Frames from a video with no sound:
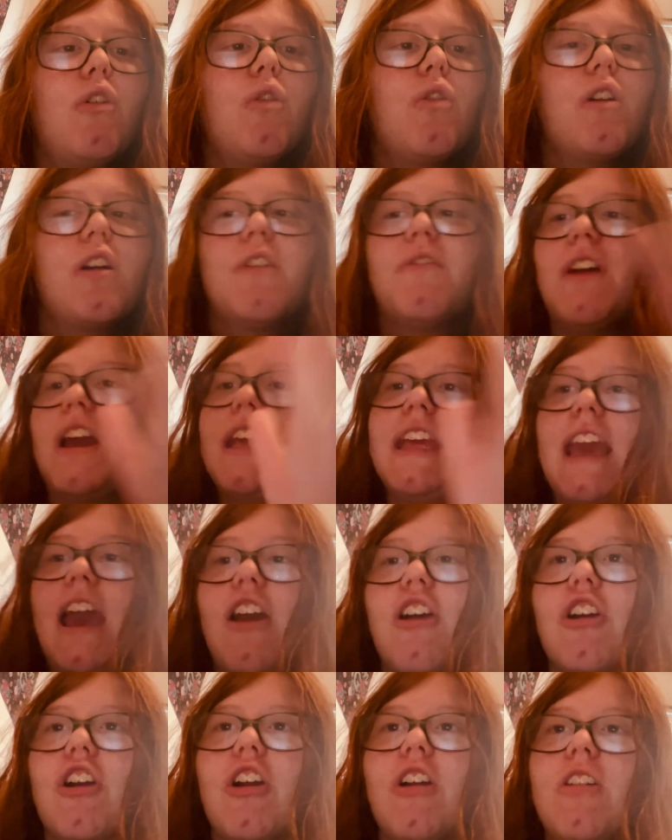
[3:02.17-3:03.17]
or if I get
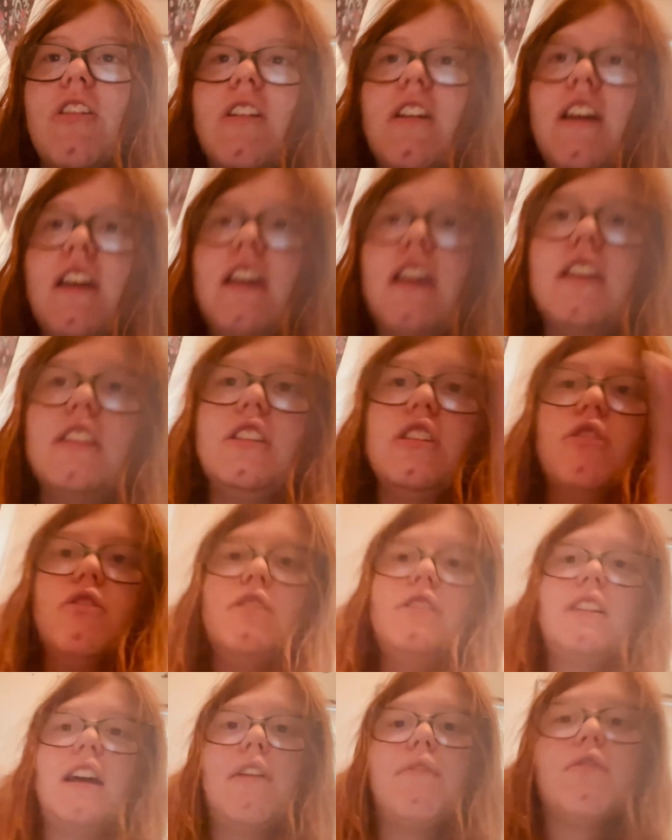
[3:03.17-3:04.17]
her. The only
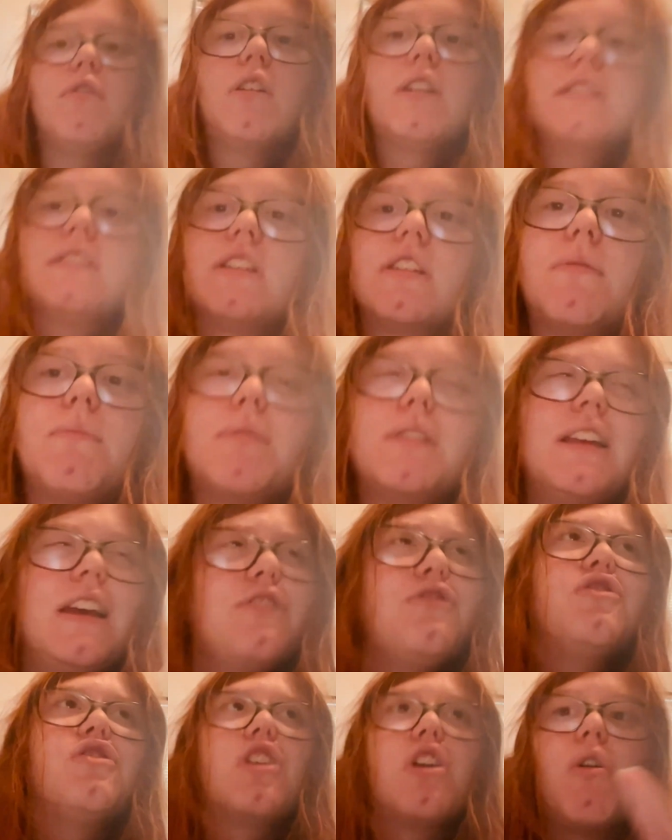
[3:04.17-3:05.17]
time for us to
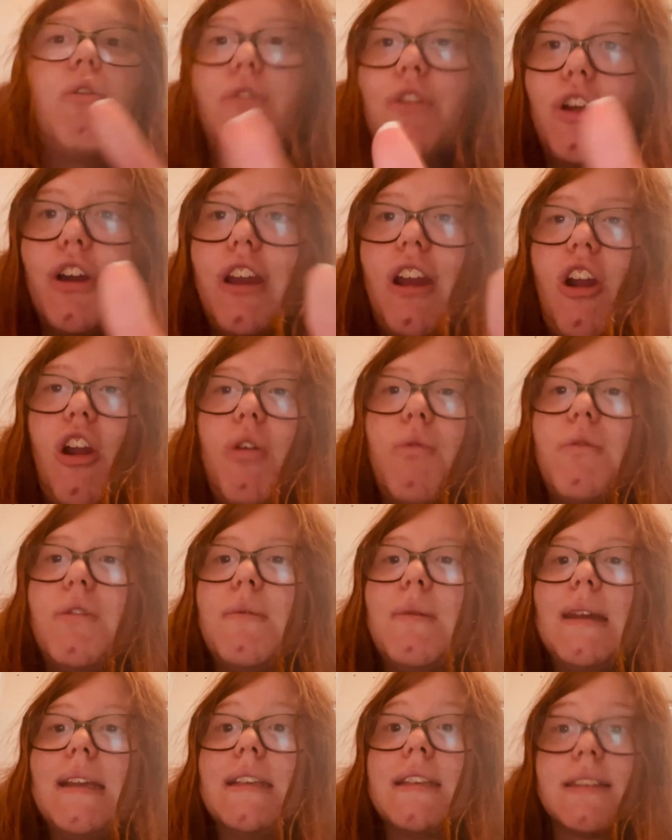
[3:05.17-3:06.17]
potentially go look at her would
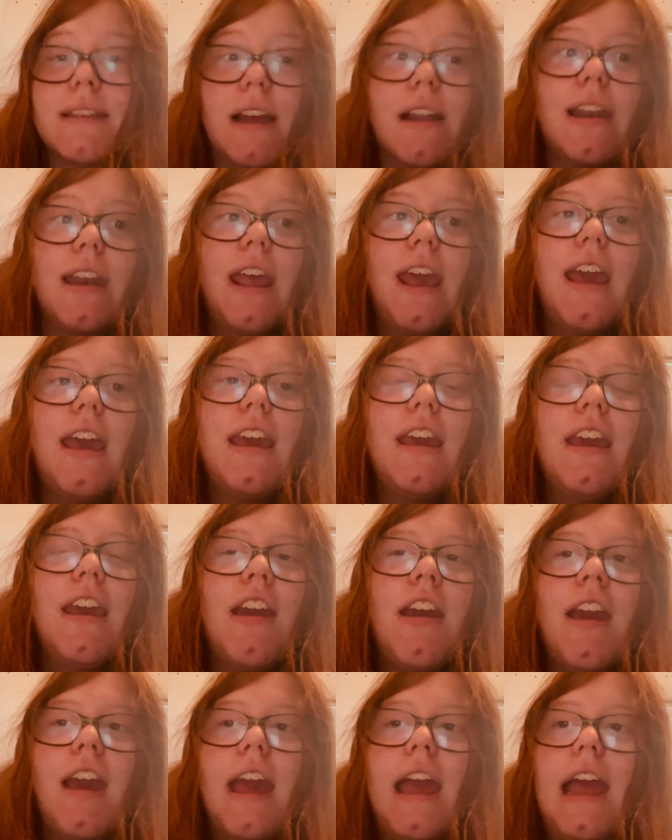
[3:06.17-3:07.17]
be Sunday,
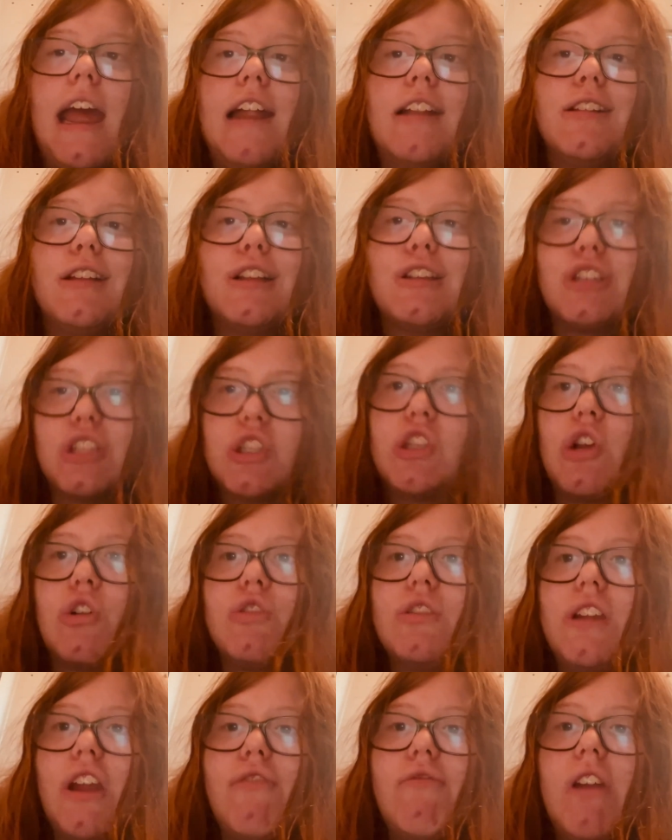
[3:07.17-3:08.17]
and it's
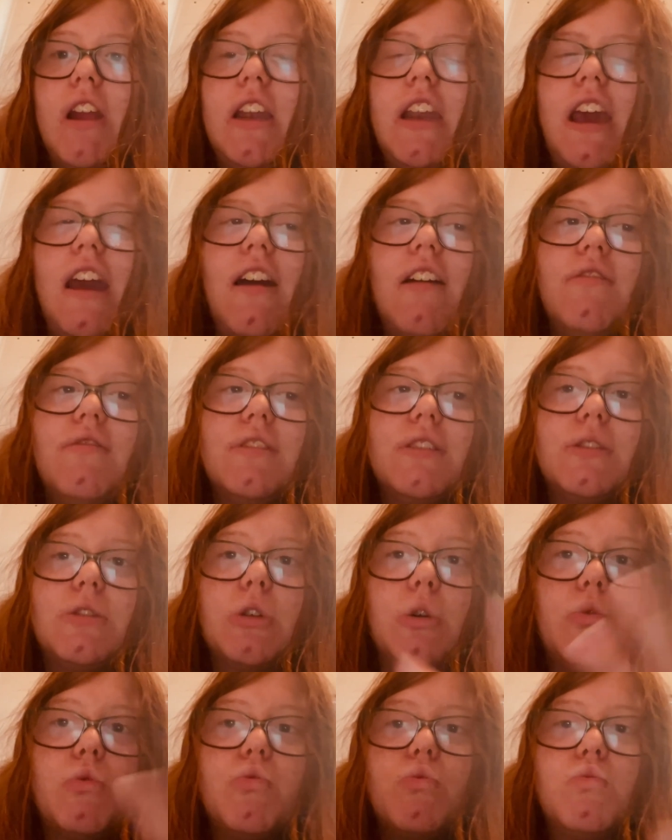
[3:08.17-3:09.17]
Thursday right now,
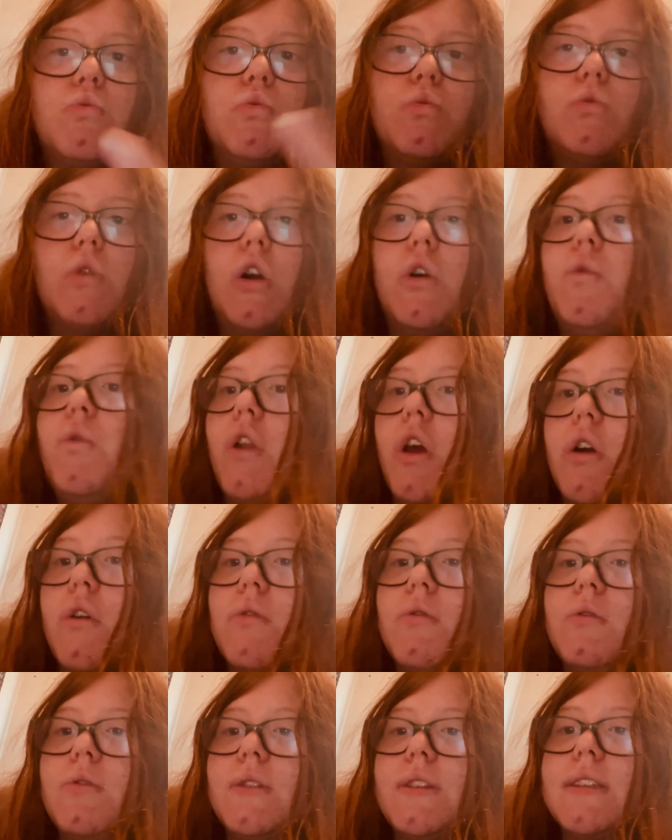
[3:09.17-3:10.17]
so who
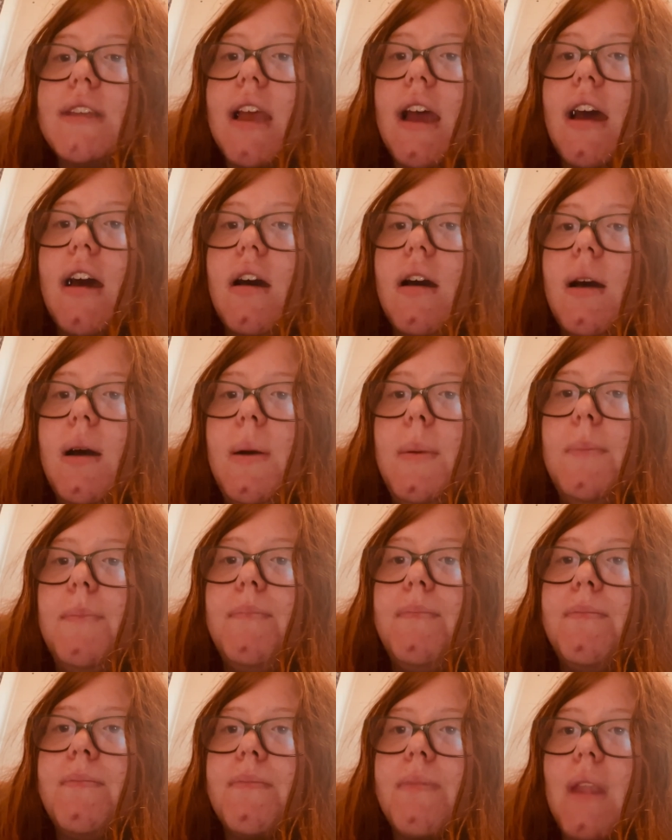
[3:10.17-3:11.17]
knows?
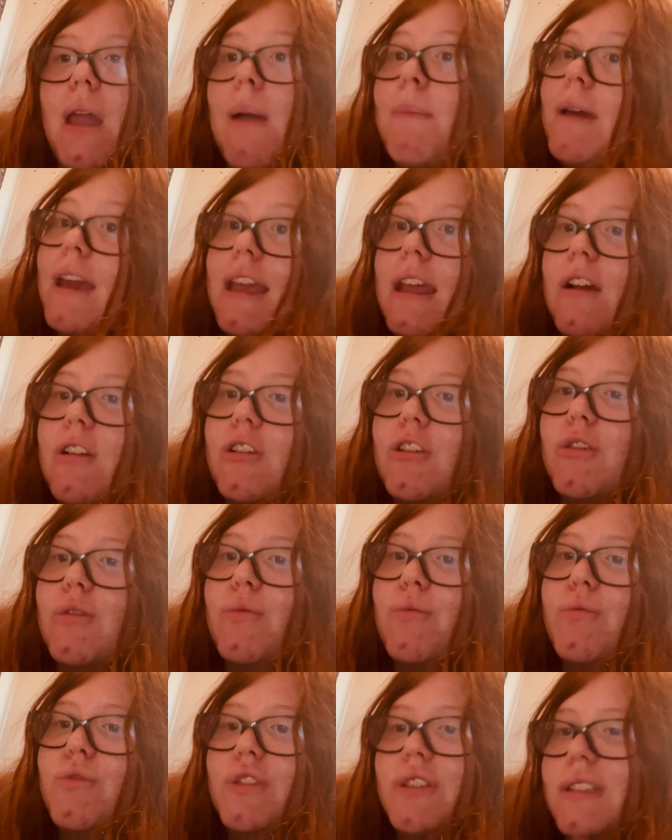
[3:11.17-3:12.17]
Um, I might get her,
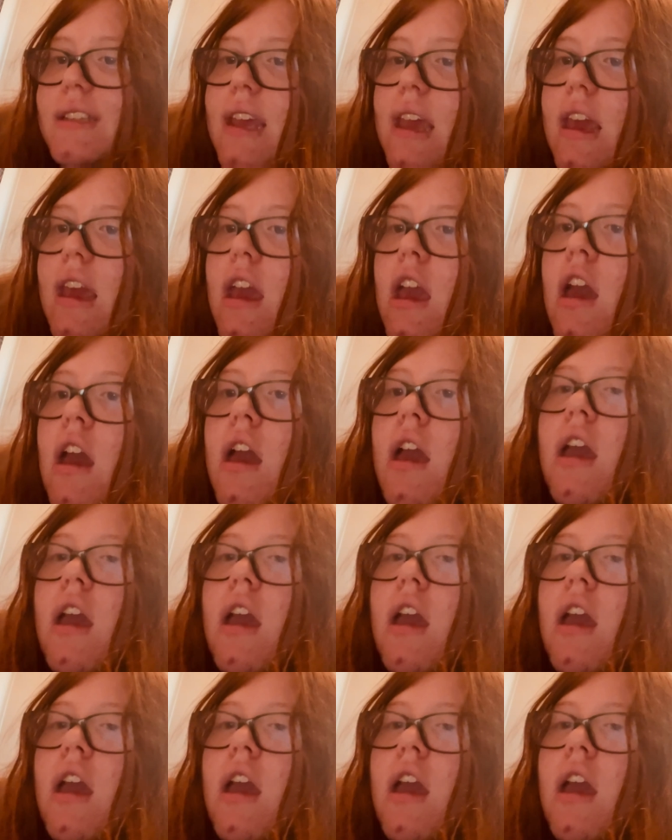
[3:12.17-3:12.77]
we'll see.